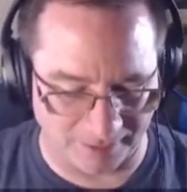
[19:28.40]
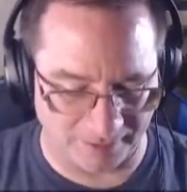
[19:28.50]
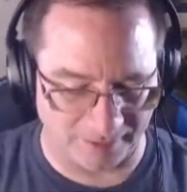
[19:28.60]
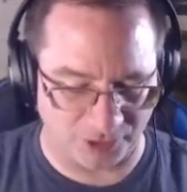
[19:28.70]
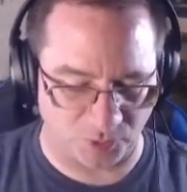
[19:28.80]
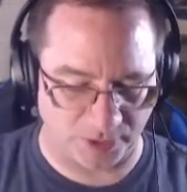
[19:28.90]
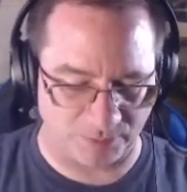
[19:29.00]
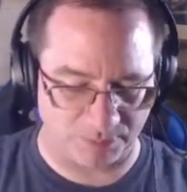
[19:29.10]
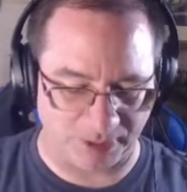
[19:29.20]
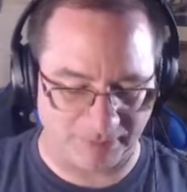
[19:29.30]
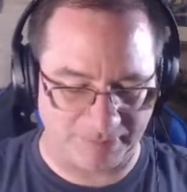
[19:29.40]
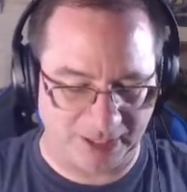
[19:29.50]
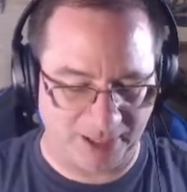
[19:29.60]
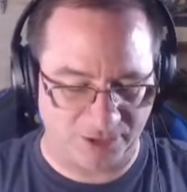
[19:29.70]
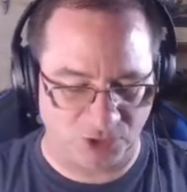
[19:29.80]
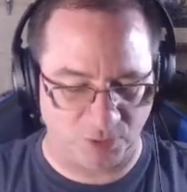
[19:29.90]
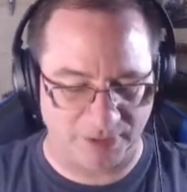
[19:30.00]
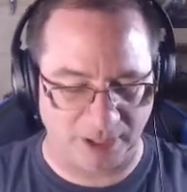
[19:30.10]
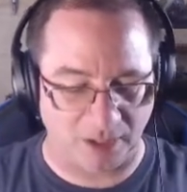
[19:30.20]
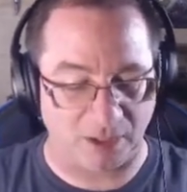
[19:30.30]
This week we'll probably make
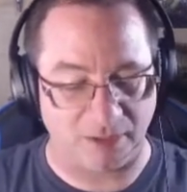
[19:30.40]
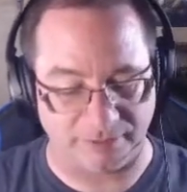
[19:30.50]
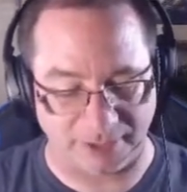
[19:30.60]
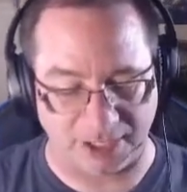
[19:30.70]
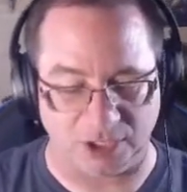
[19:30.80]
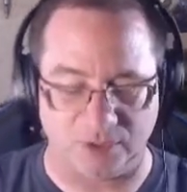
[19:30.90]
scuba gear. Oh, thank you.